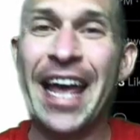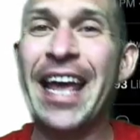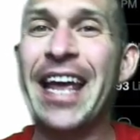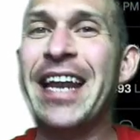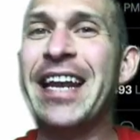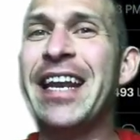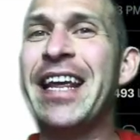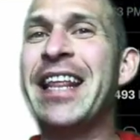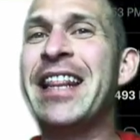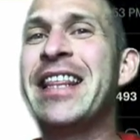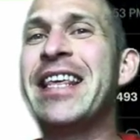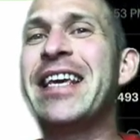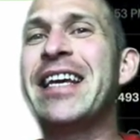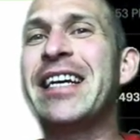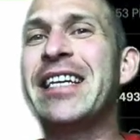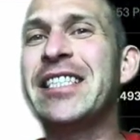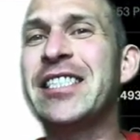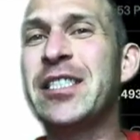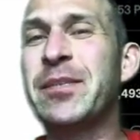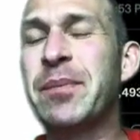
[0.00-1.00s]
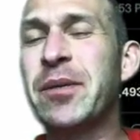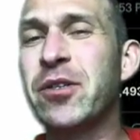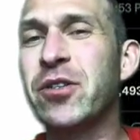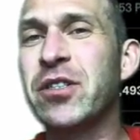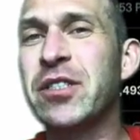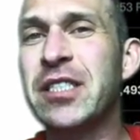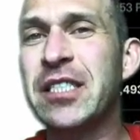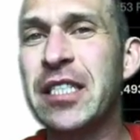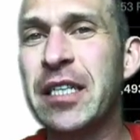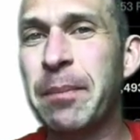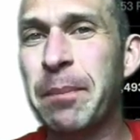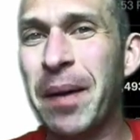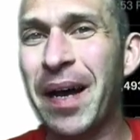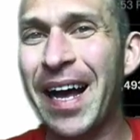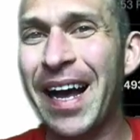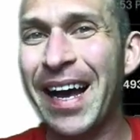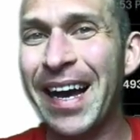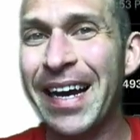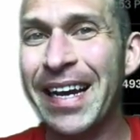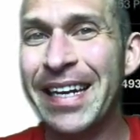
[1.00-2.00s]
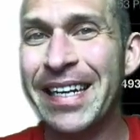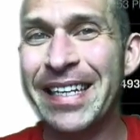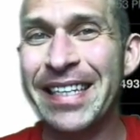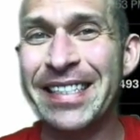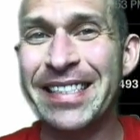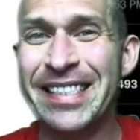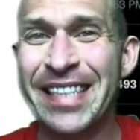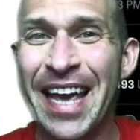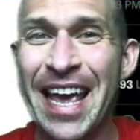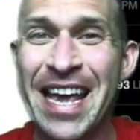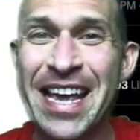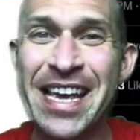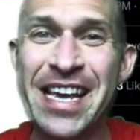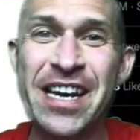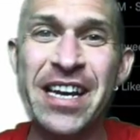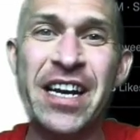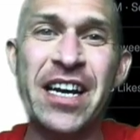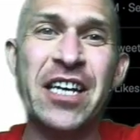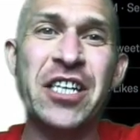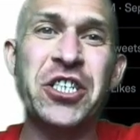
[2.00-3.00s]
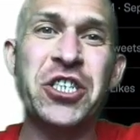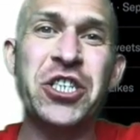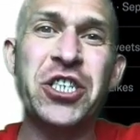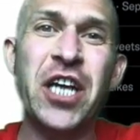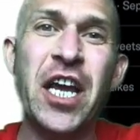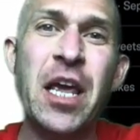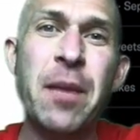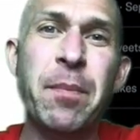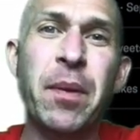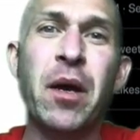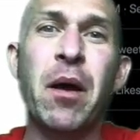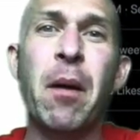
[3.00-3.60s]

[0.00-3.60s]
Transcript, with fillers: and the conspiracy behind it taking shape,